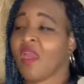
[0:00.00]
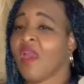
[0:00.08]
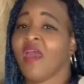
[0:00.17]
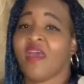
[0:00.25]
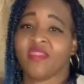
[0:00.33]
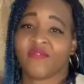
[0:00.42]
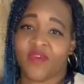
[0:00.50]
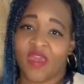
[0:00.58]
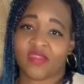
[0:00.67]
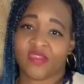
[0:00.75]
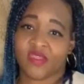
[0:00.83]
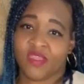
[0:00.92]
and the
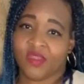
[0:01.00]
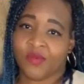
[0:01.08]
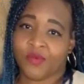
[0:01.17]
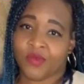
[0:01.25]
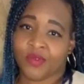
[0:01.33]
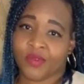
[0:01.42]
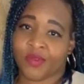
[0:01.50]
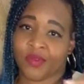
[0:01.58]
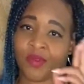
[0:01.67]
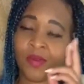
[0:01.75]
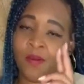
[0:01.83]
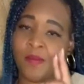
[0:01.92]
fact that they
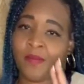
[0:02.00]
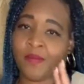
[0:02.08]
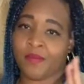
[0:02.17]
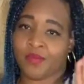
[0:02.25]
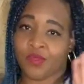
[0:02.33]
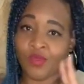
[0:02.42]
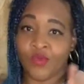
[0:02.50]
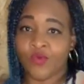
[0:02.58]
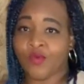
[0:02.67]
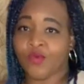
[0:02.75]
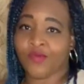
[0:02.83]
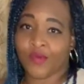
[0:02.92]
were
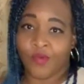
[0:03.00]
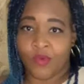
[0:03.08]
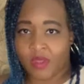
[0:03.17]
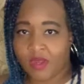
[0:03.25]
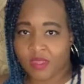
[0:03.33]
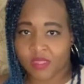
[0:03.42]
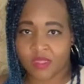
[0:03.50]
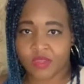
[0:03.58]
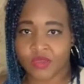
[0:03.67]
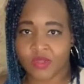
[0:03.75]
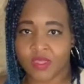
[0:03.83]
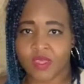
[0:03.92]
2 for 1
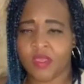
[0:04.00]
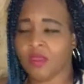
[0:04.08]
essentially,